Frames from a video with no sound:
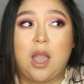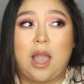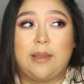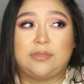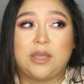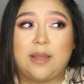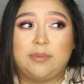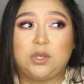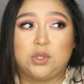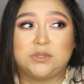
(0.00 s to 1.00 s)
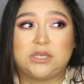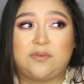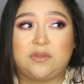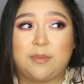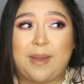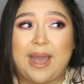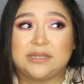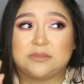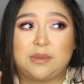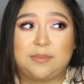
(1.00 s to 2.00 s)
I think I've been using it for the
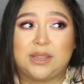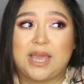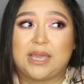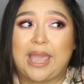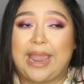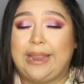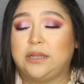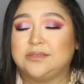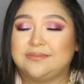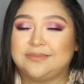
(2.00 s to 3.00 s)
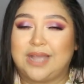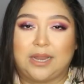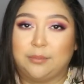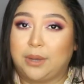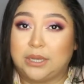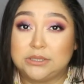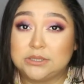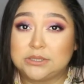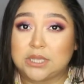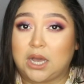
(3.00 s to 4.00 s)
past maybe like 8-9 months,